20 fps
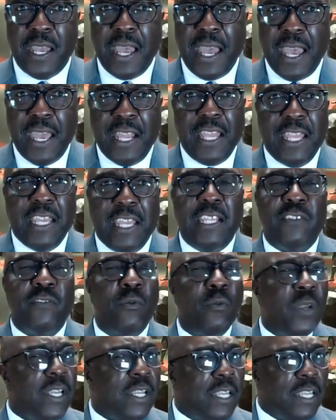And if
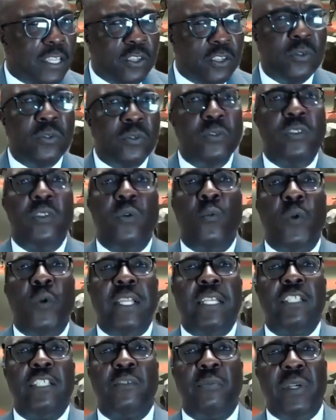we can use the
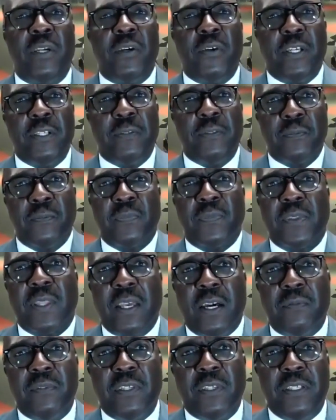winning spirit
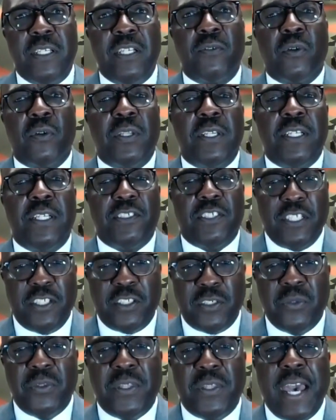of the Negro Leagues to
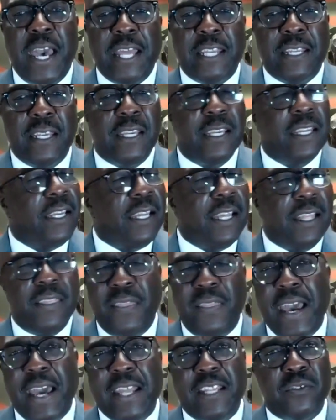do that,
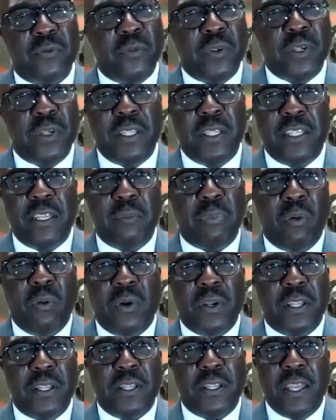that is really
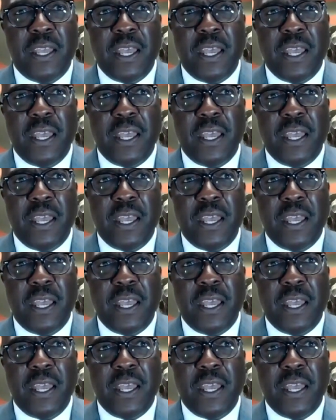important.